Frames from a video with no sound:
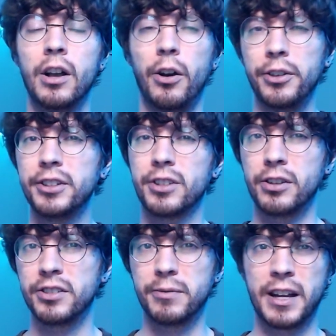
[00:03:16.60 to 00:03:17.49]
All these
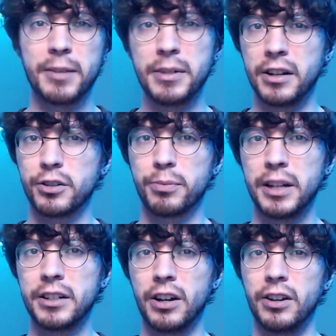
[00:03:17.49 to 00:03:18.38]
cards have kind of been
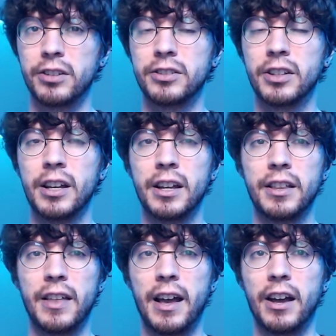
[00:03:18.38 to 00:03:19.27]
underplayed cards
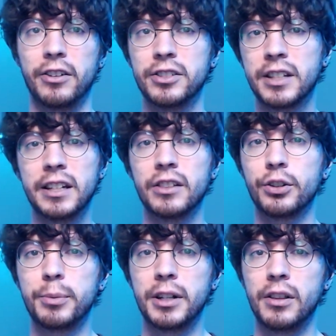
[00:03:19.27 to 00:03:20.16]
that are just getting a
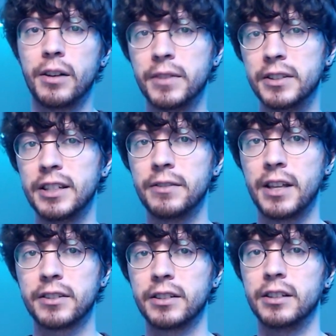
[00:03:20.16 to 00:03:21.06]
little bit of love to see if
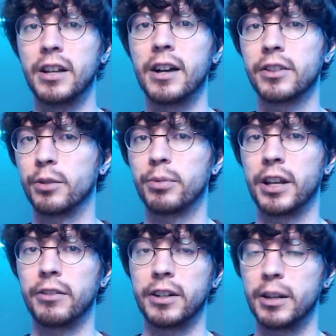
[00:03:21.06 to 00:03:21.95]
that's going to knock their
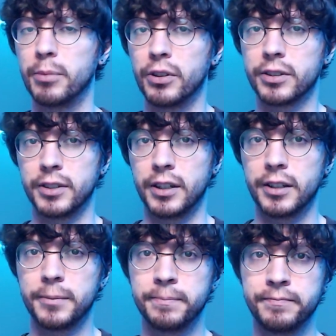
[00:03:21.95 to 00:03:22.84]
play rate up, it looks like.
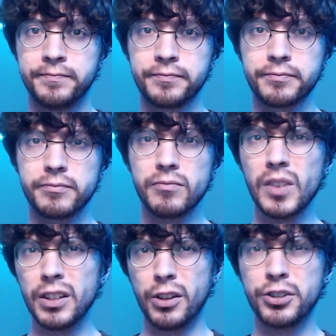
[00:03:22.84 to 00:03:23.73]

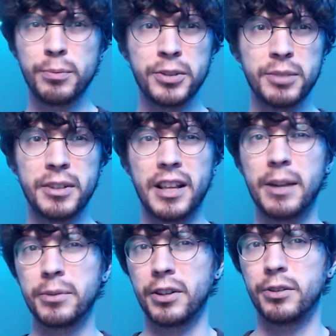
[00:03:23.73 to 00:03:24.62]
It also puts them in line
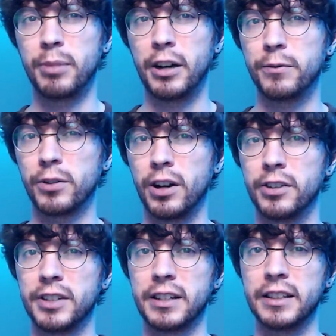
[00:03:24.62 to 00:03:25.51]
with other powerful
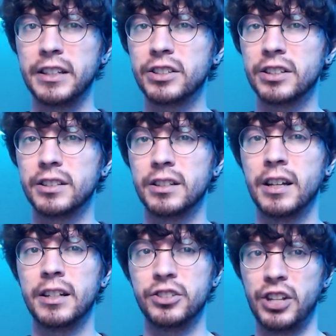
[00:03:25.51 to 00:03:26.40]
cards like Legion,
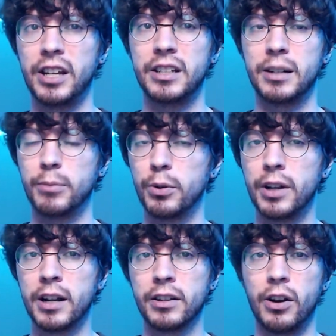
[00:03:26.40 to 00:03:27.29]
Jane, and
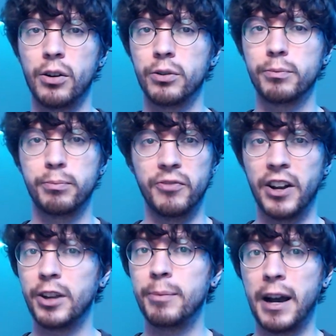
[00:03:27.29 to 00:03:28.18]
MODOK, all
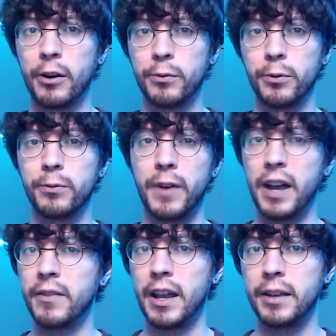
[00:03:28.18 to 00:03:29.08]
very powerful
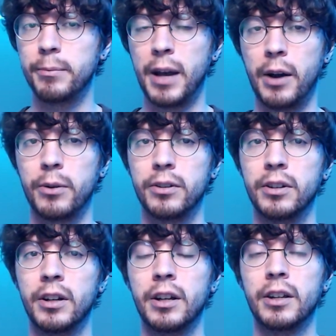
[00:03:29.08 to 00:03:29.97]
5/8 power
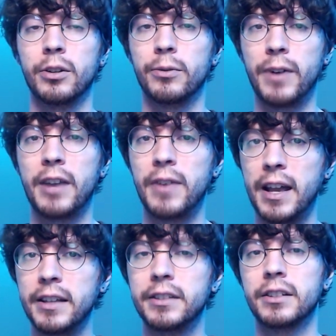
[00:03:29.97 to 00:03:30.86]
or
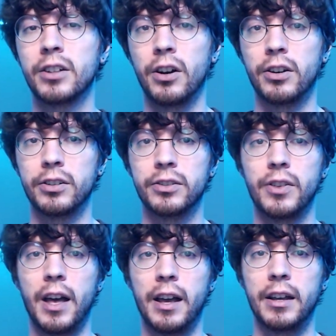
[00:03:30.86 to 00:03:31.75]
5/8 cards
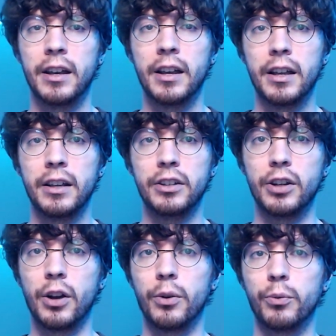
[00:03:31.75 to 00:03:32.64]
that,
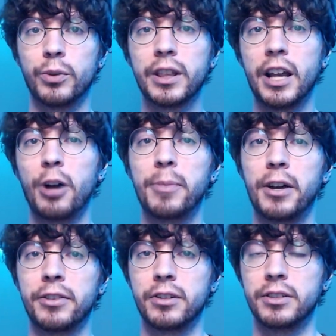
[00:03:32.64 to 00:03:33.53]
really help
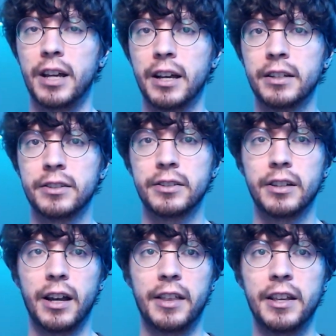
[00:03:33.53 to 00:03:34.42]
out their decks.
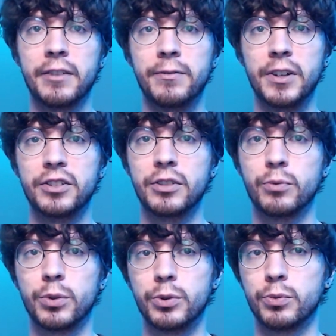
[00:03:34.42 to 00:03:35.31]
I think Vision
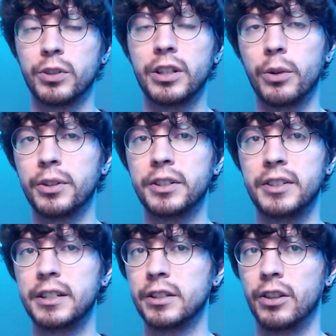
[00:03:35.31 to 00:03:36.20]
was really only
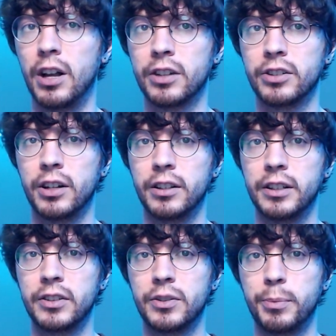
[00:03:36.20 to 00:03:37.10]
seen in Lockjaw
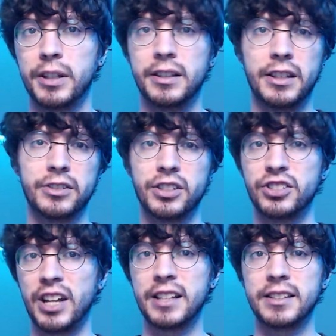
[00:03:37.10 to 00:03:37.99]
lists, but there's a
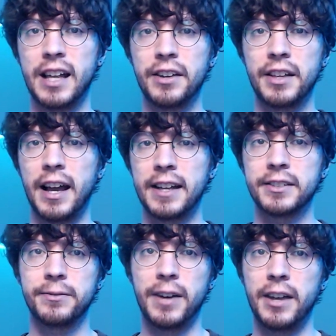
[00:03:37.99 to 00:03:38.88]
chance now that as
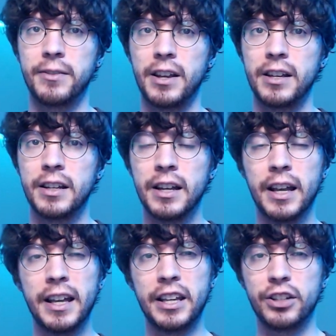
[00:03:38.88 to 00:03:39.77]
a 5/8,
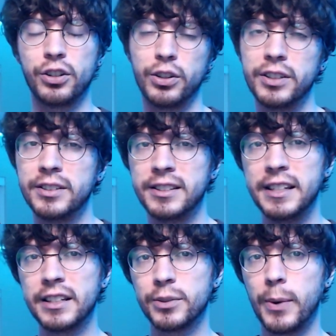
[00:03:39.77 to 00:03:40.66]
he could
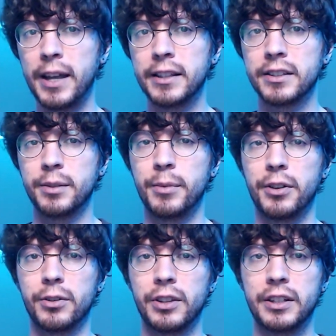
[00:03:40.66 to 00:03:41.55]
sneak his way into some
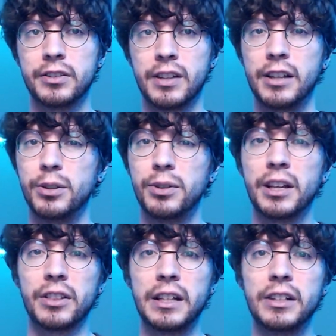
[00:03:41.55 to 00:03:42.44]
other lists. I do
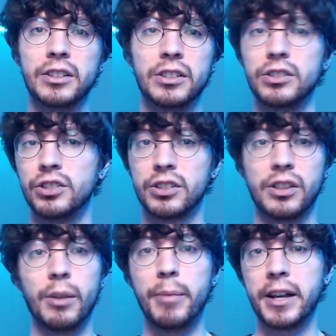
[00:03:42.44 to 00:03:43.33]
think Legion is just
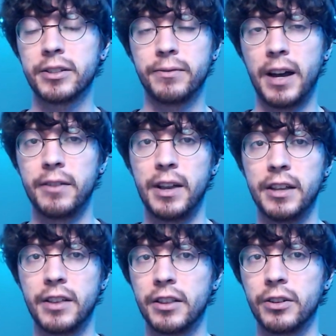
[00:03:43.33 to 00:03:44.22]
the best
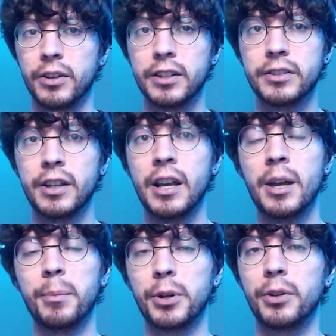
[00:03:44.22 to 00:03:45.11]
5/8 that there is,
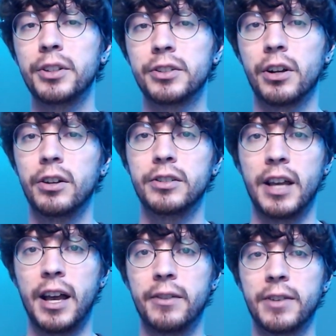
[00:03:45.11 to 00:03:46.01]
but all these cards
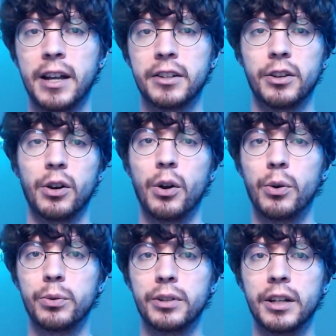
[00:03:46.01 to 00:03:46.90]
have kind of their
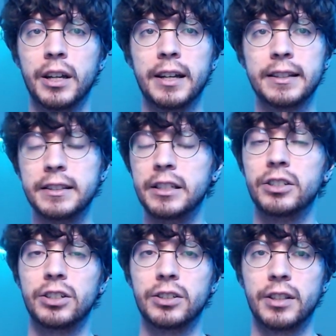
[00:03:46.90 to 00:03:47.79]
own
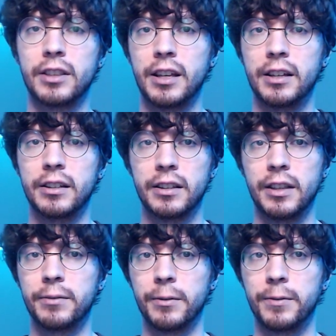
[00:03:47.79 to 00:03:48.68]
niches that
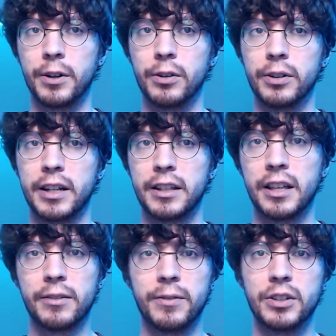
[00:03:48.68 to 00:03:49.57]
they fulfill, and I
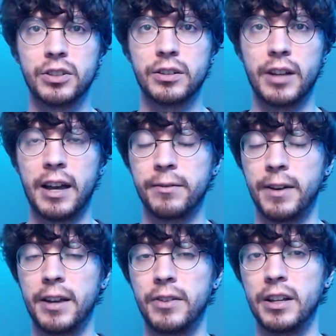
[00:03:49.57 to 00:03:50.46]
think Vision at
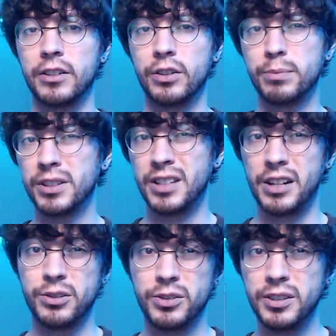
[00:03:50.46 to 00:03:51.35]
5/8 could
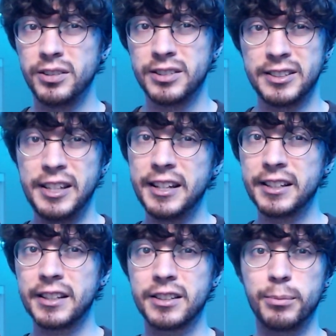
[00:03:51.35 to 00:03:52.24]
potentially sneak
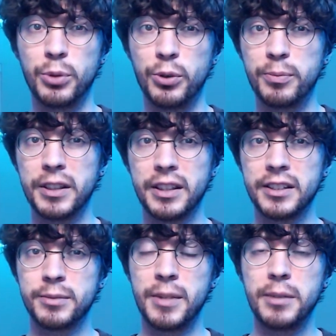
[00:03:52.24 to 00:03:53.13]
into some movement
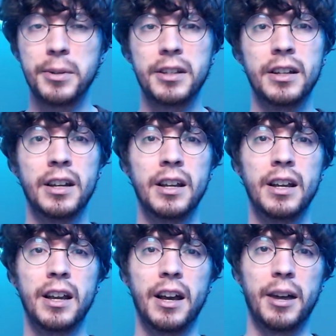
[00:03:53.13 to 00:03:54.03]
lists maybe.
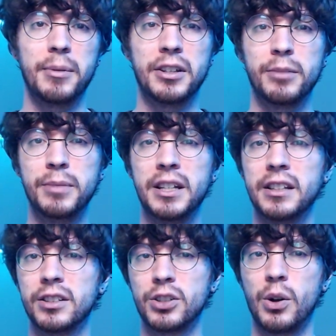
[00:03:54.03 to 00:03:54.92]
He could begin
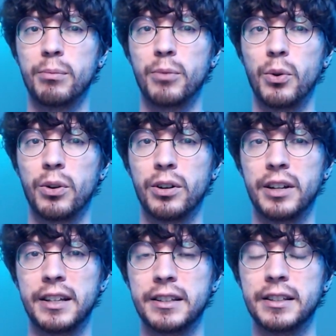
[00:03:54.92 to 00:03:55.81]
to show up more
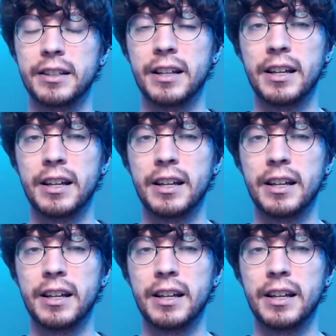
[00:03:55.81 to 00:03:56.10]
in